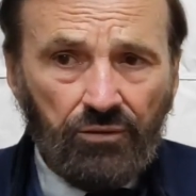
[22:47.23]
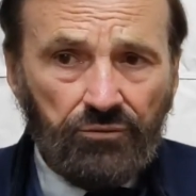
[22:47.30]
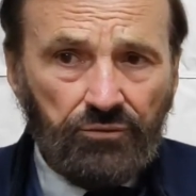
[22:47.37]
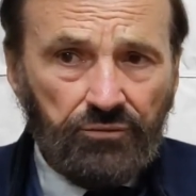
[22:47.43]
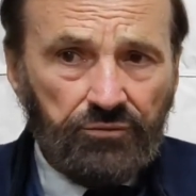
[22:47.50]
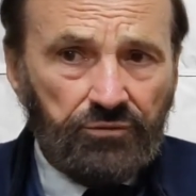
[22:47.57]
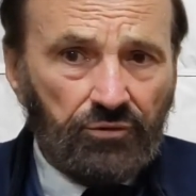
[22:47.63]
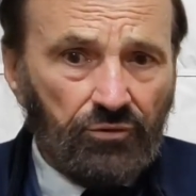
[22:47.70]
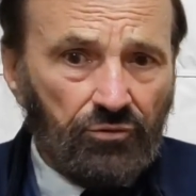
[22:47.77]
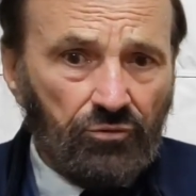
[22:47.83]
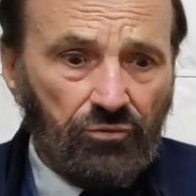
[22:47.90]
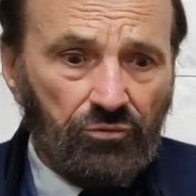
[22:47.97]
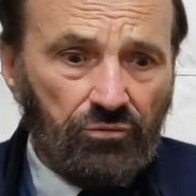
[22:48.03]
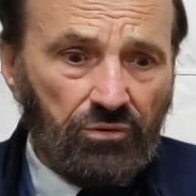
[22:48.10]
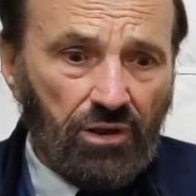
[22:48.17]

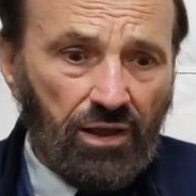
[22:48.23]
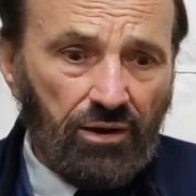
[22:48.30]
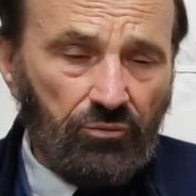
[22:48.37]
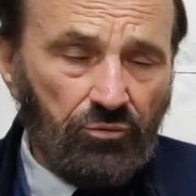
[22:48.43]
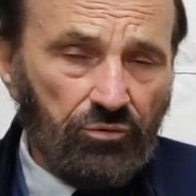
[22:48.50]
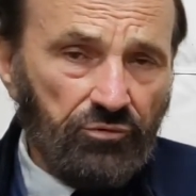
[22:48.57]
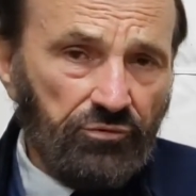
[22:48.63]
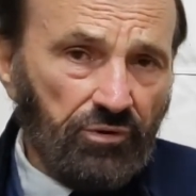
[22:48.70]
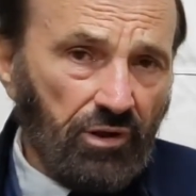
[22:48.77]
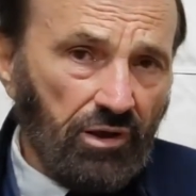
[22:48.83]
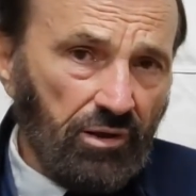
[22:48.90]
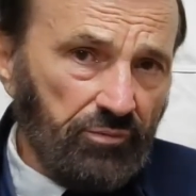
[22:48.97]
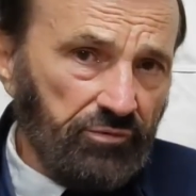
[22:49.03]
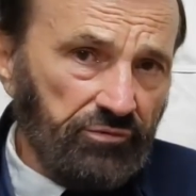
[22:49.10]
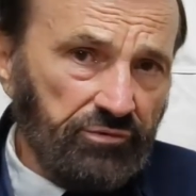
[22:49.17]
So I was
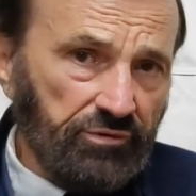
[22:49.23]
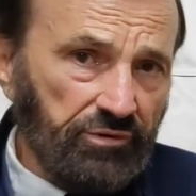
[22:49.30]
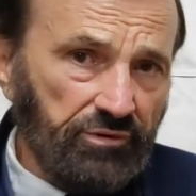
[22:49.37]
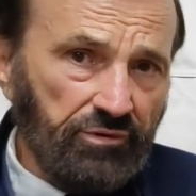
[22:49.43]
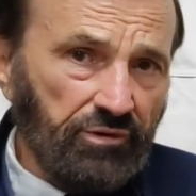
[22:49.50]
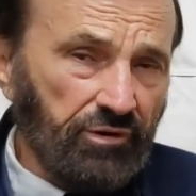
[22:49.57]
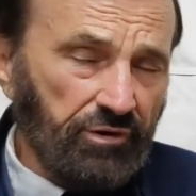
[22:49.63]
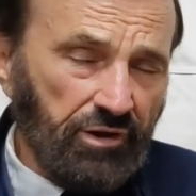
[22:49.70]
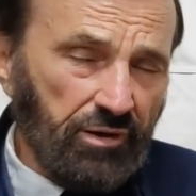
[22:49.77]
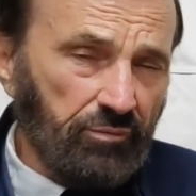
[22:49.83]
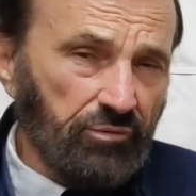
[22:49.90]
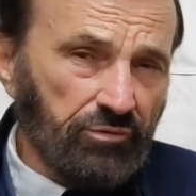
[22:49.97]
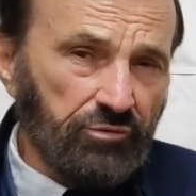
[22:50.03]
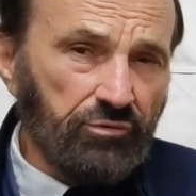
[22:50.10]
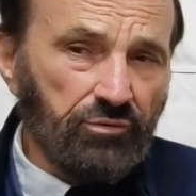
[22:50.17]
obviously unable
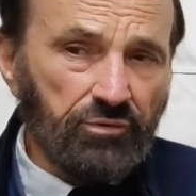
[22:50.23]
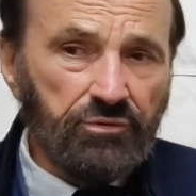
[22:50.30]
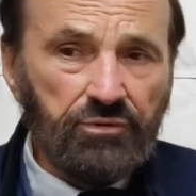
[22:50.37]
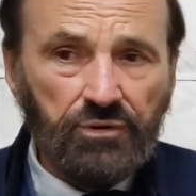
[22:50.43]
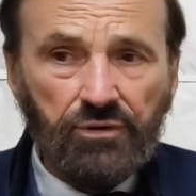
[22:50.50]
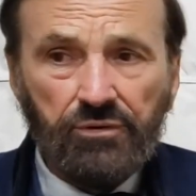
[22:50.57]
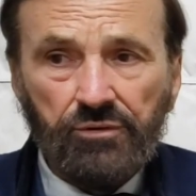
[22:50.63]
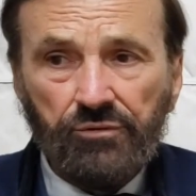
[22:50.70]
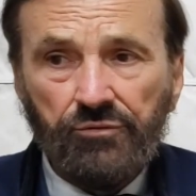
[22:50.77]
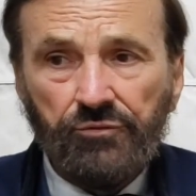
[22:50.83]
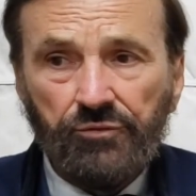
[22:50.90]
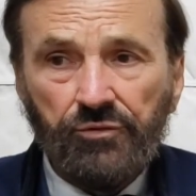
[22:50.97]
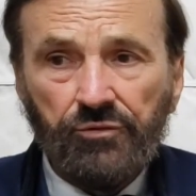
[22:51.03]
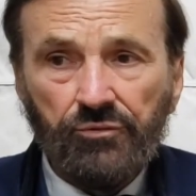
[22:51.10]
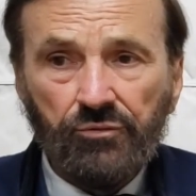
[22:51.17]
to attend his
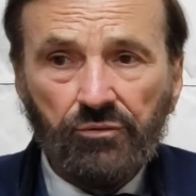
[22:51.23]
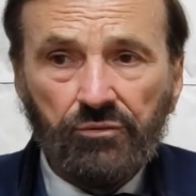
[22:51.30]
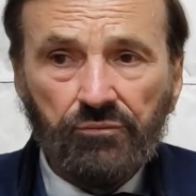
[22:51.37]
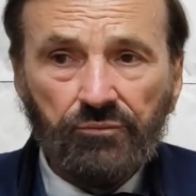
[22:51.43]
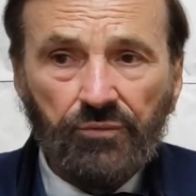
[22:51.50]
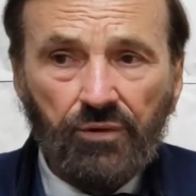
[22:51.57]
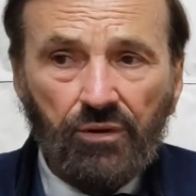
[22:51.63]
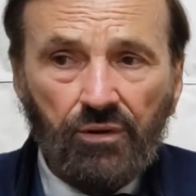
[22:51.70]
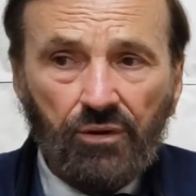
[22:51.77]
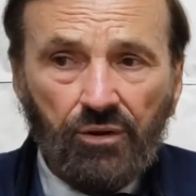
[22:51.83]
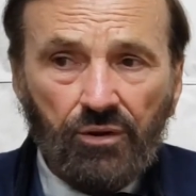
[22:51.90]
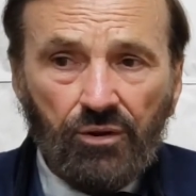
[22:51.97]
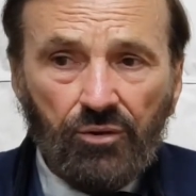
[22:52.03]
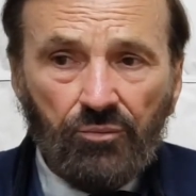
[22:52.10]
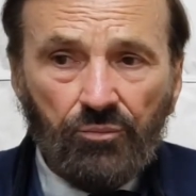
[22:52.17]
funeral.
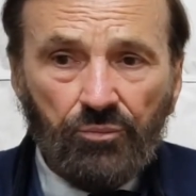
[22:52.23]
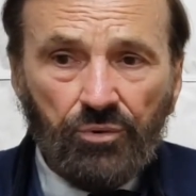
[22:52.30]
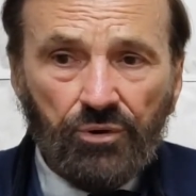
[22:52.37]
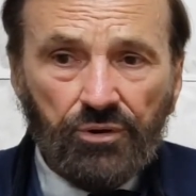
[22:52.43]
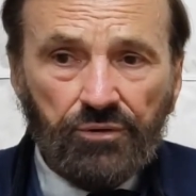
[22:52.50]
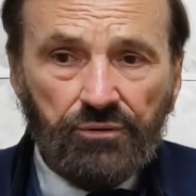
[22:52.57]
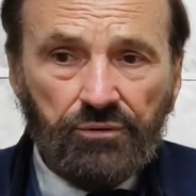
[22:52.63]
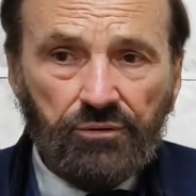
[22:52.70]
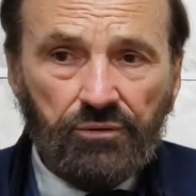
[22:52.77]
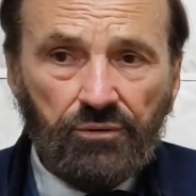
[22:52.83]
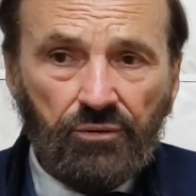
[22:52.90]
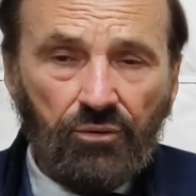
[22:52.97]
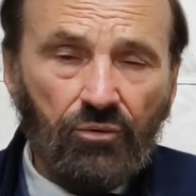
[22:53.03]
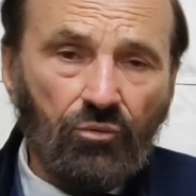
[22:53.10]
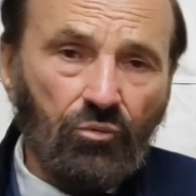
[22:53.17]
But
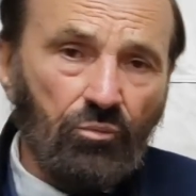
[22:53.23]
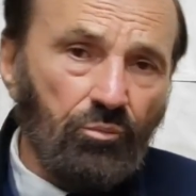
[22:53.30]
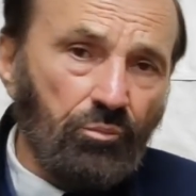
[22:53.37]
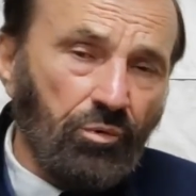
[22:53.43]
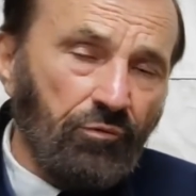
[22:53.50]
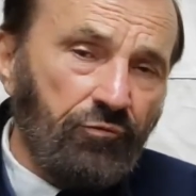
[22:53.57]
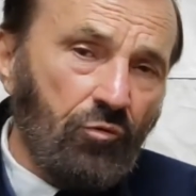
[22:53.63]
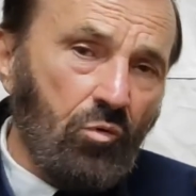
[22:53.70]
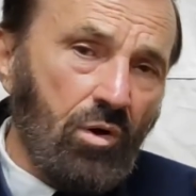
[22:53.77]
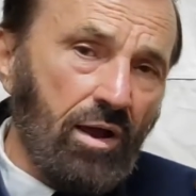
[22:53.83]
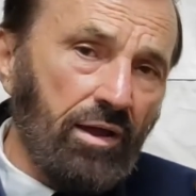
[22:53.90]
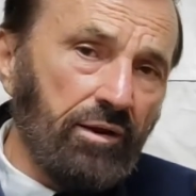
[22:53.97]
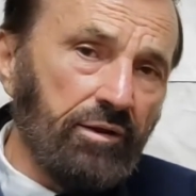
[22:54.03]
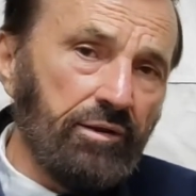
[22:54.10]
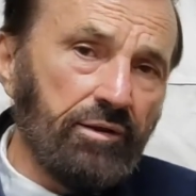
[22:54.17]
before I
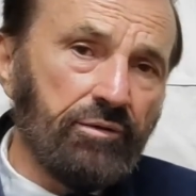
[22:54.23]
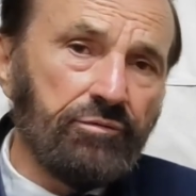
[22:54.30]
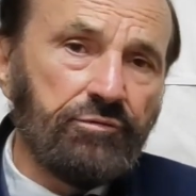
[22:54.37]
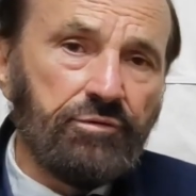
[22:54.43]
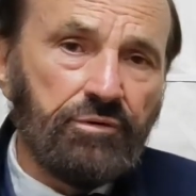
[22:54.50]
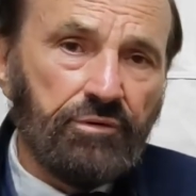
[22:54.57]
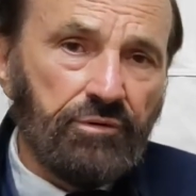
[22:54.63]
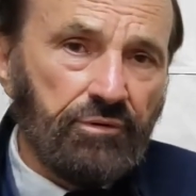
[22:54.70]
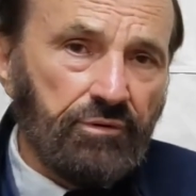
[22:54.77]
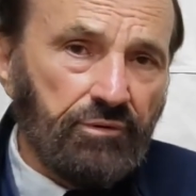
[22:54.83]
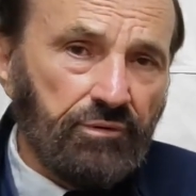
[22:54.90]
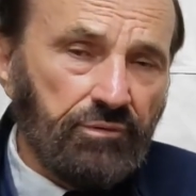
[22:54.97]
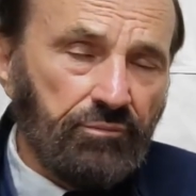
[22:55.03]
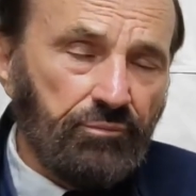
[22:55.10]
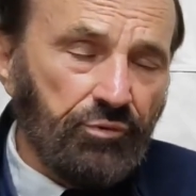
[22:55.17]
left
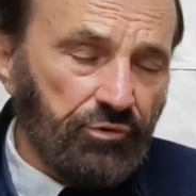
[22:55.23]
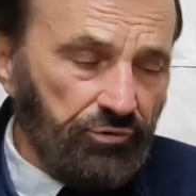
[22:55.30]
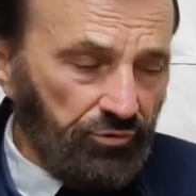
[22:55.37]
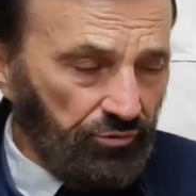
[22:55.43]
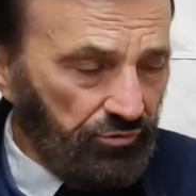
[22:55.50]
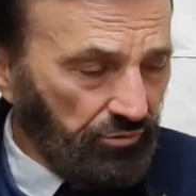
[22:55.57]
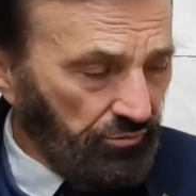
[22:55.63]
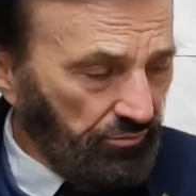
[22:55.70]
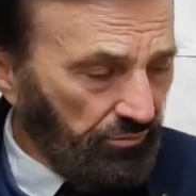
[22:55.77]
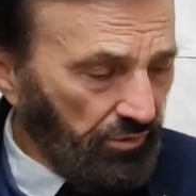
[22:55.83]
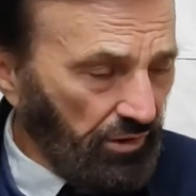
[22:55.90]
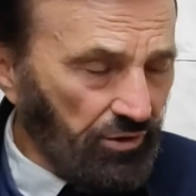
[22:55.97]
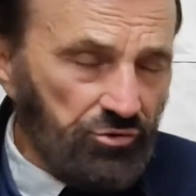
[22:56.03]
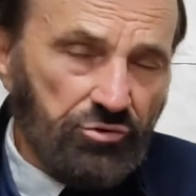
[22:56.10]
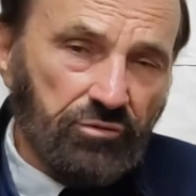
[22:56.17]
Paducah, I
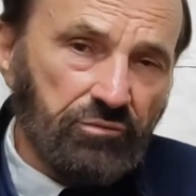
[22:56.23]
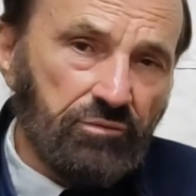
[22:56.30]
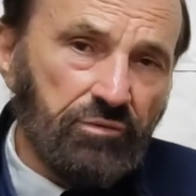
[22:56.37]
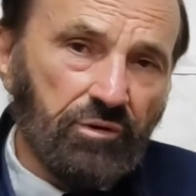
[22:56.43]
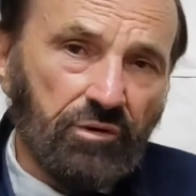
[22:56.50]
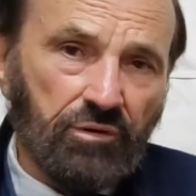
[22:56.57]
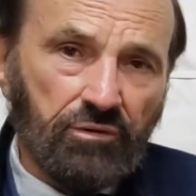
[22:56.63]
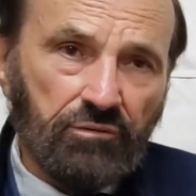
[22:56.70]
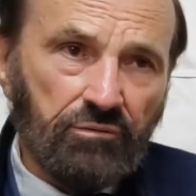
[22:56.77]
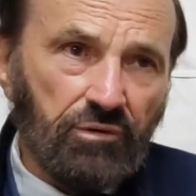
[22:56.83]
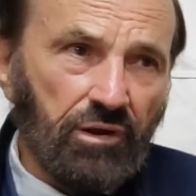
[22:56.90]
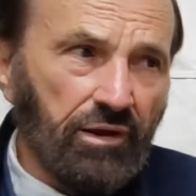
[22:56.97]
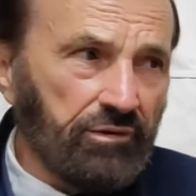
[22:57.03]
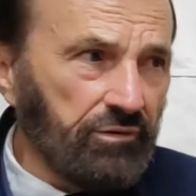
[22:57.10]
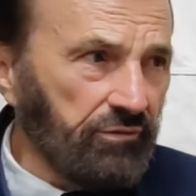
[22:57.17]
should
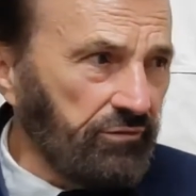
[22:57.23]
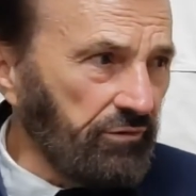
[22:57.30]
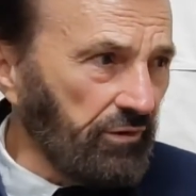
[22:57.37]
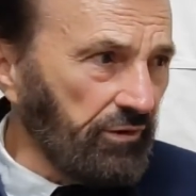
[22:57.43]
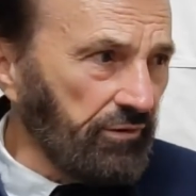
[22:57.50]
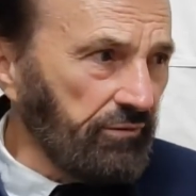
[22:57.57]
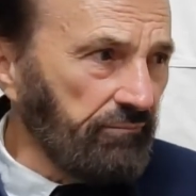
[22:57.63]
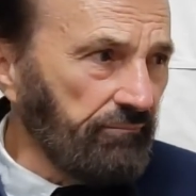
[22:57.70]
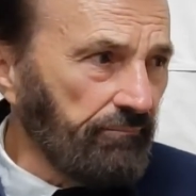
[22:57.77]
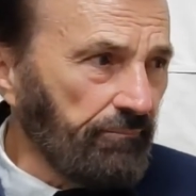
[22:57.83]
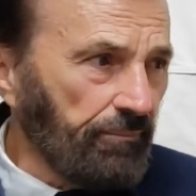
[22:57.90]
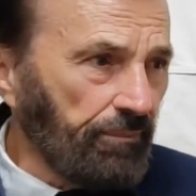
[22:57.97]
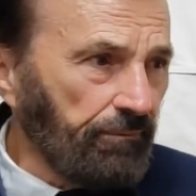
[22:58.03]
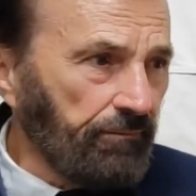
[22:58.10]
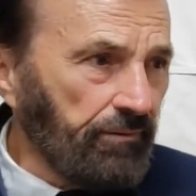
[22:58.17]
like to say,
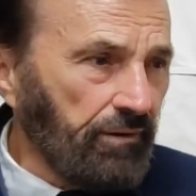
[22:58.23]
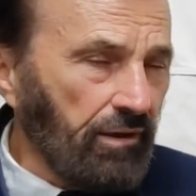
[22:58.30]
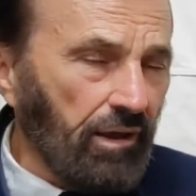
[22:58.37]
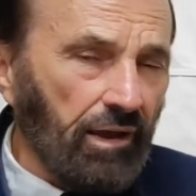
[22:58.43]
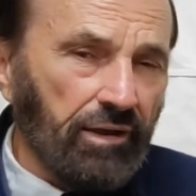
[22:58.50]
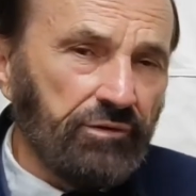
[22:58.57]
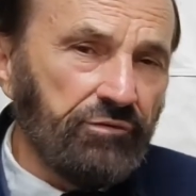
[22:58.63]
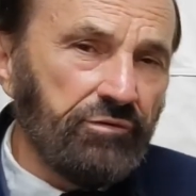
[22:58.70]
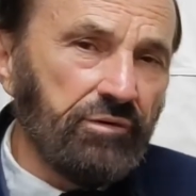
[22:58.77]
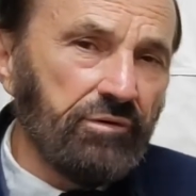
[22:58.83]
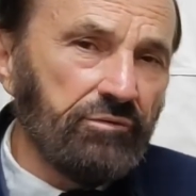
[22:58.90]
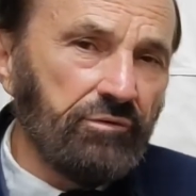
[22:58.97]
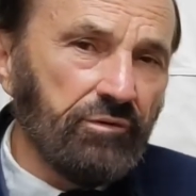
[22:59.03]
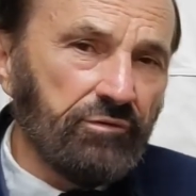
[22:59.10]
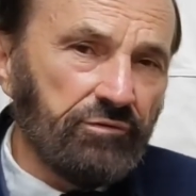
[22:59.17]
I sent
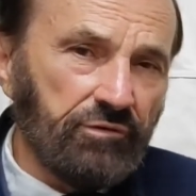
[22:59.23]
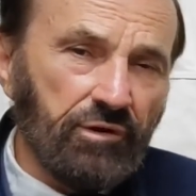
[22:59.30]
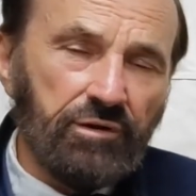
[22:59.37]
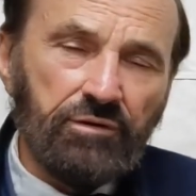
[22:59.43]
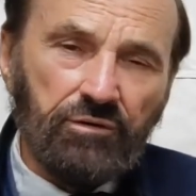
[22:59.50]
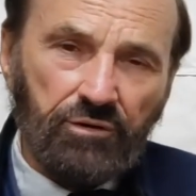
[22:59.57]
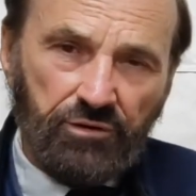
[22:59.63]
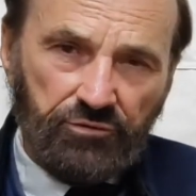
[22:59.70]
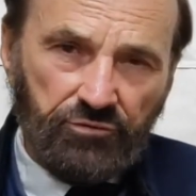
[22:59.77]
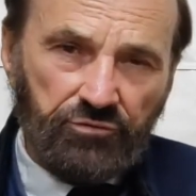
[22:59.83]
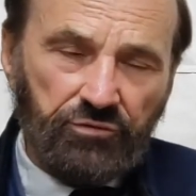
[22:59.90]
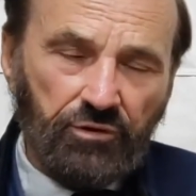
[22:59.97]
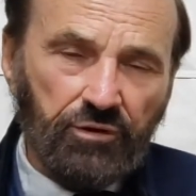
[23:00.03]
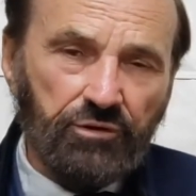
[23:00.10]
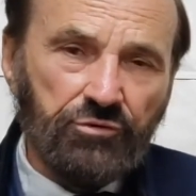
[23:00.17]
the state
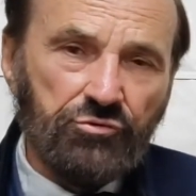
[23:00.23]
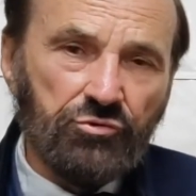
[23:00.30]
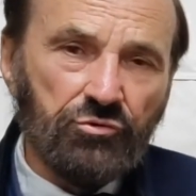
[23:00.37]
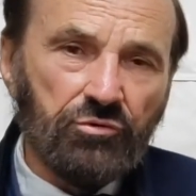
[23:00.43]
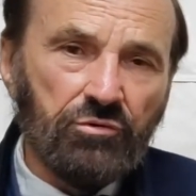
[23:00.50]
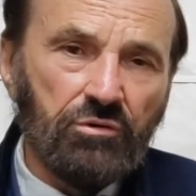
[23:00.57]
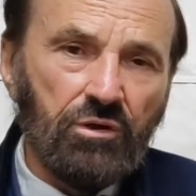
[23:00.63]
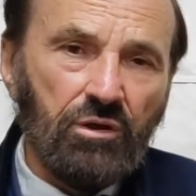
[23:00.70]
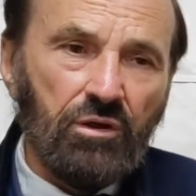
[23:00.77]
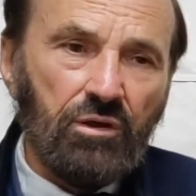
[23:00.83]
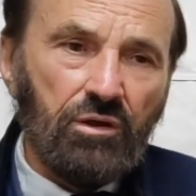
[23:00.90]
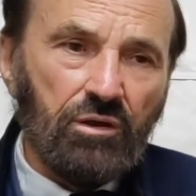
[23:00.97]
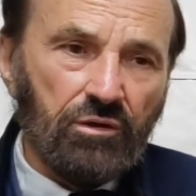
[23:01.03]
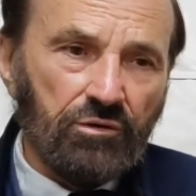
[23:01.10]
legislature a